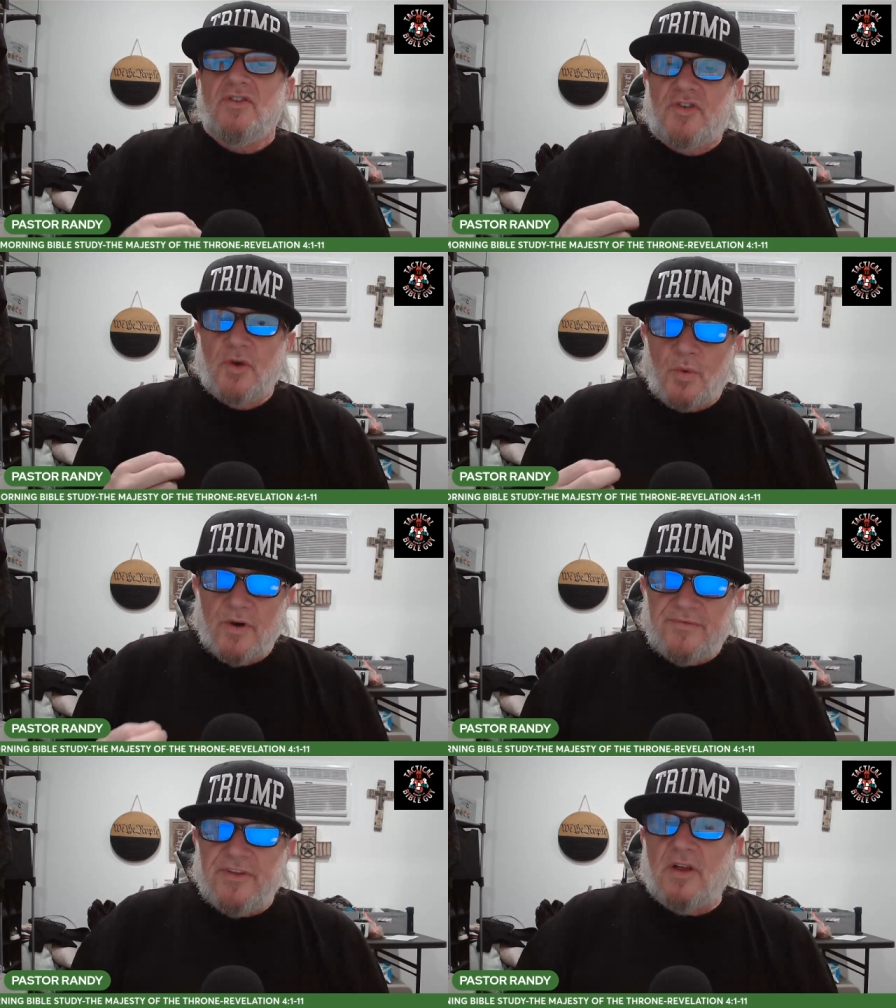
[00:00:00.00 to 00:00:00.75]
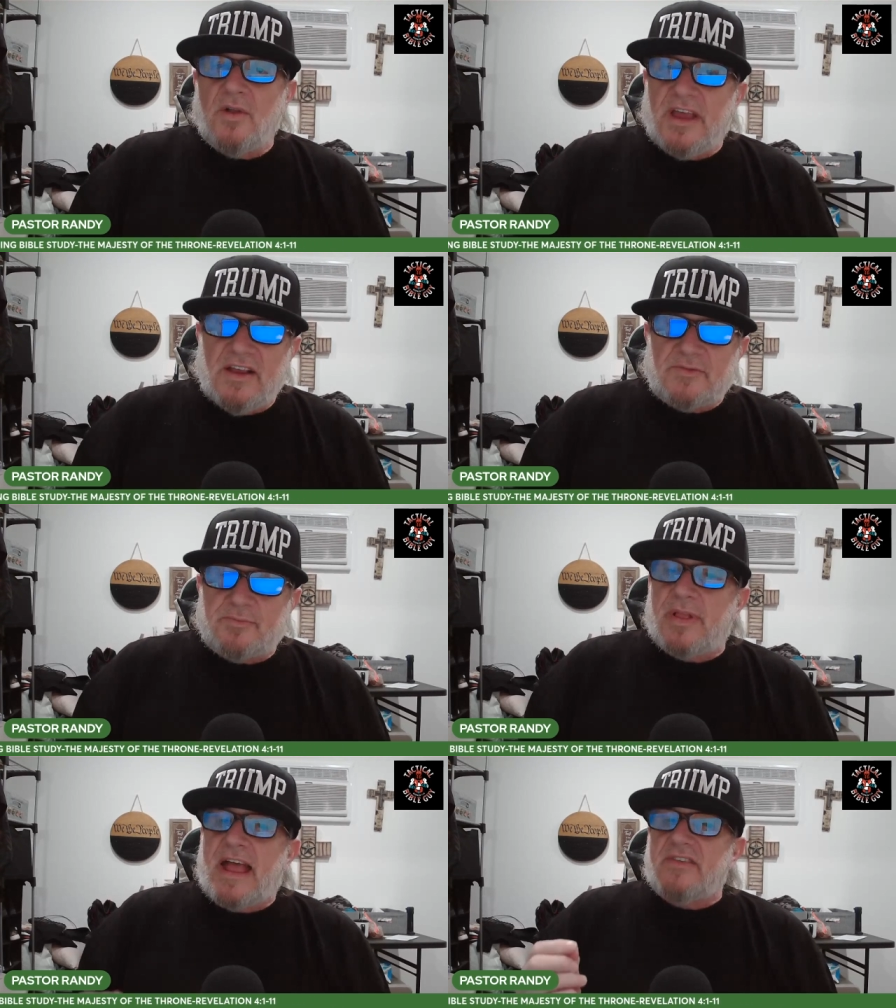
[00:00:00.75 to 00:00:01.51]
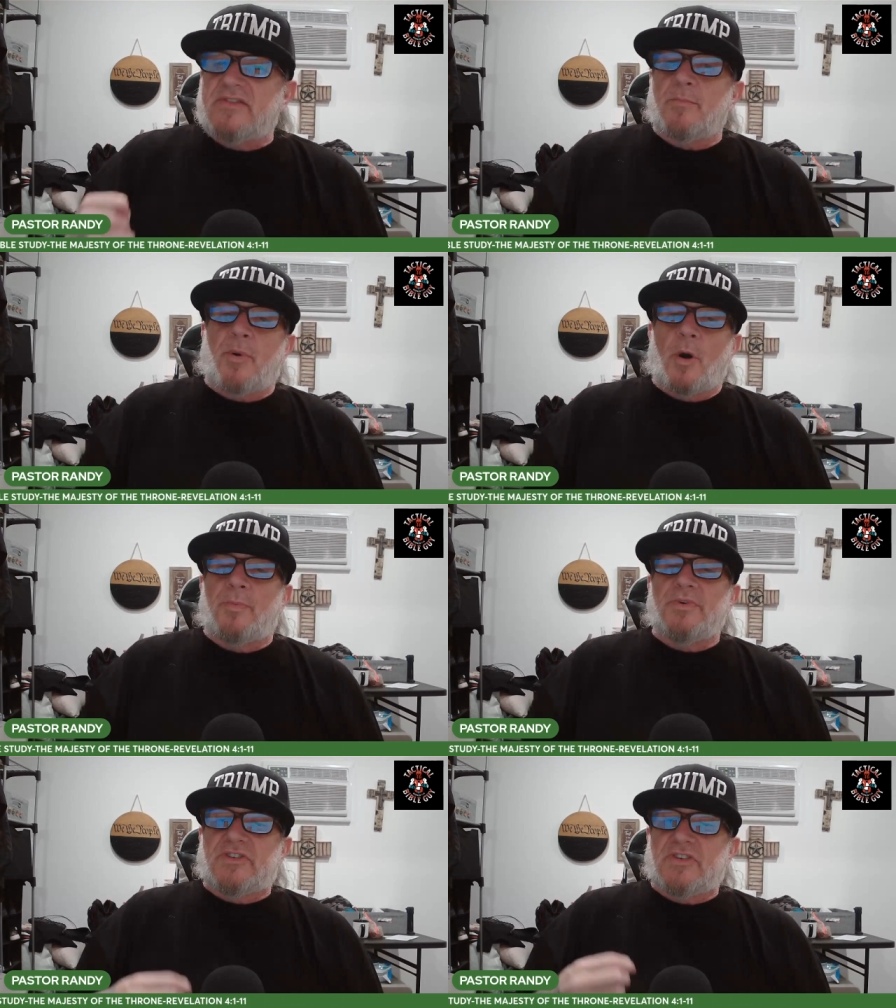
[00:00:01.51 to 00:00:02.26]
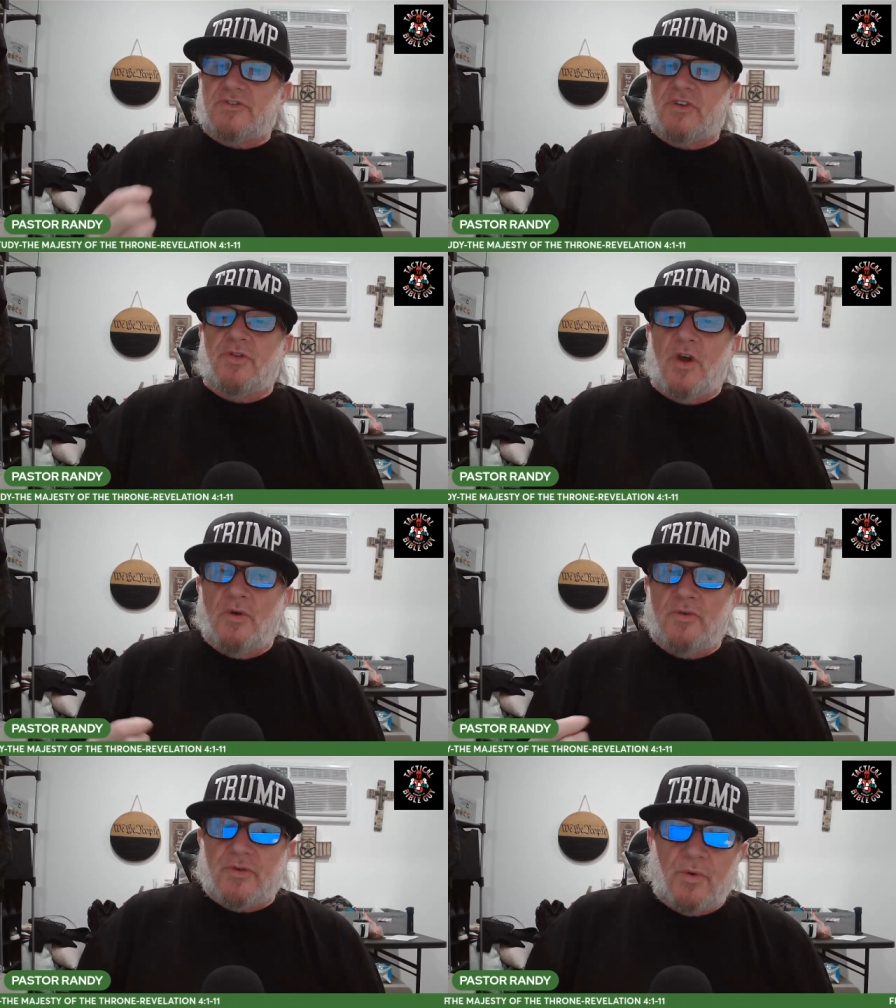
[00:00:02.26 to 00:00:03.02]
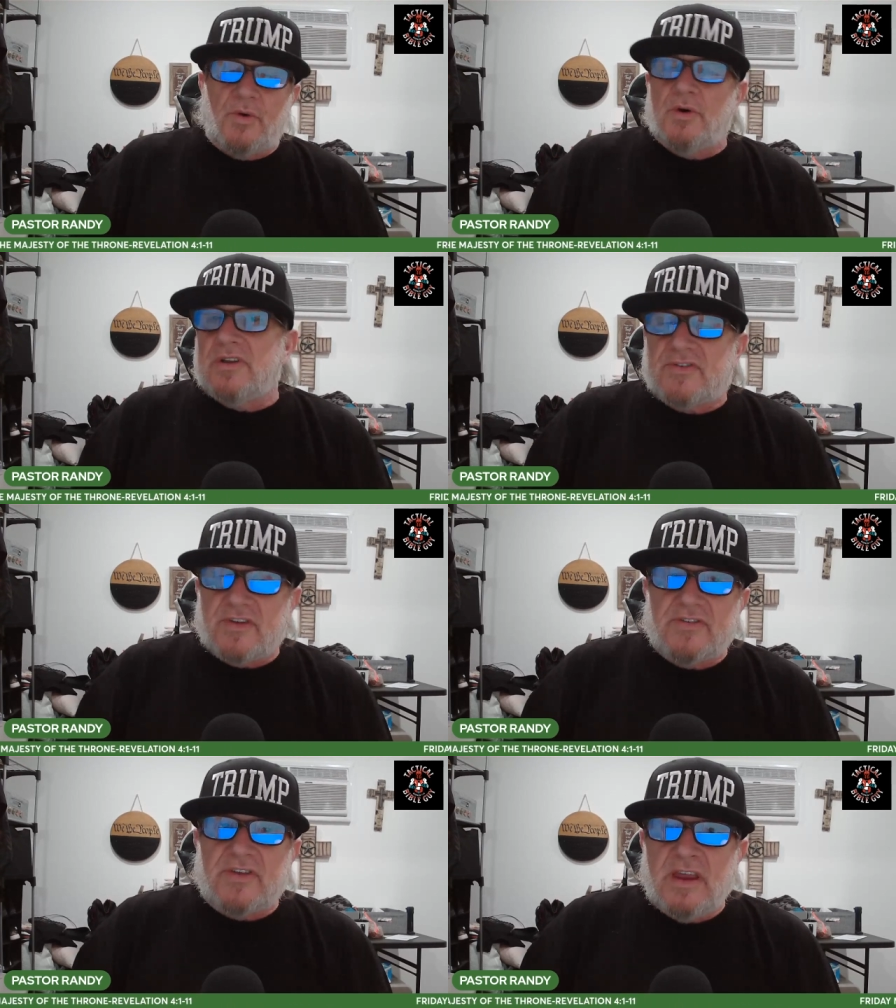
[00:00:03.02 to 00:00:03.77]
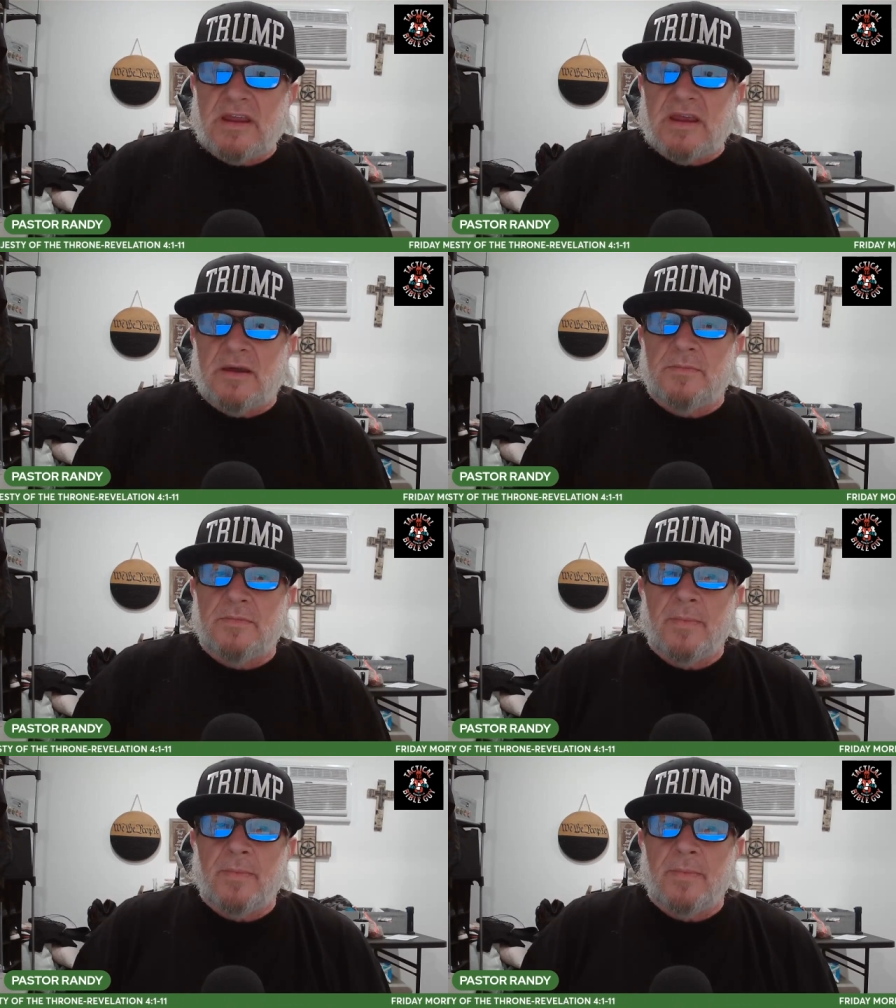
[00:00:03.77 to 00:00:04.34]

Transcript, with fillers: to reveal his plans and purposes to those who earnestly seek him.